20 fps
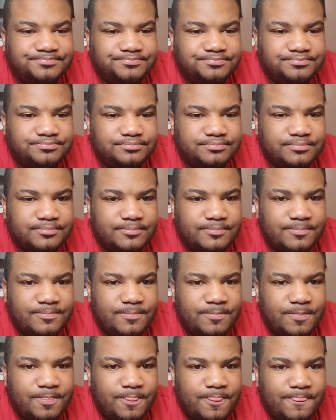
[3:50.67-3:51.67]
The
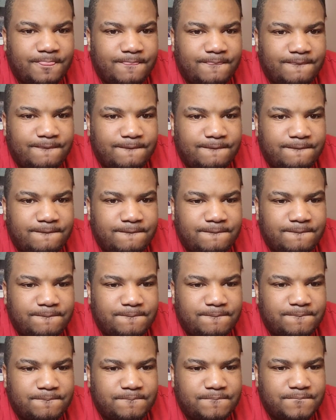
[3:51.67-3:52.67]
astromech.
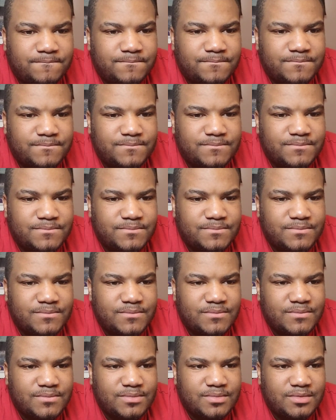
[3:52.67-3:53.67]
Go
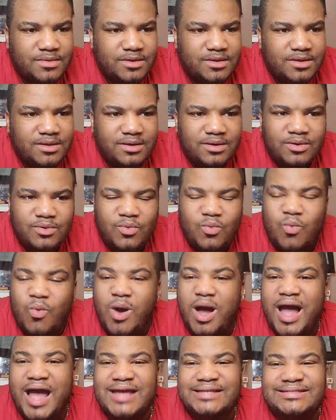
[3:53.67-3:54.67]
fetch me his.
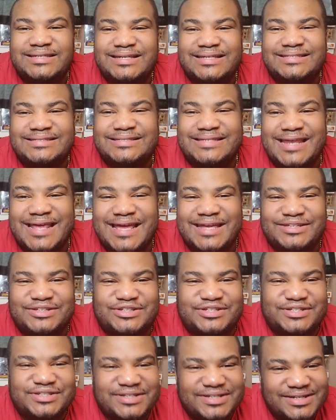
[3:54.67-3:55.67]
Why did he
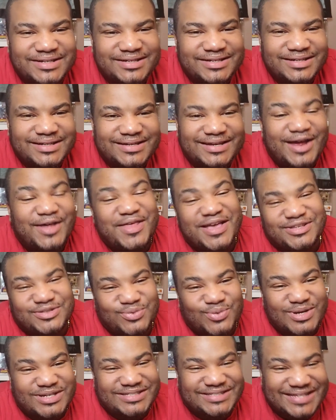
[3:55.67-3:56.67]
snitch? Now that's
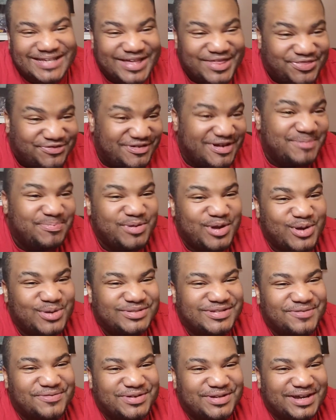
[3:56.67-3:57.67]
the worst thing three P
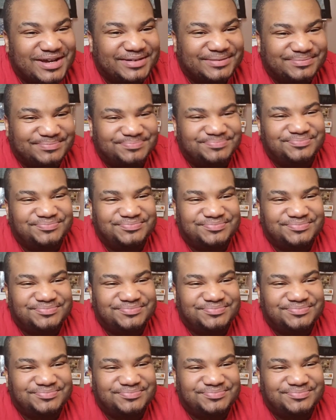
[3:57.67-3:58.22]
O's ever done.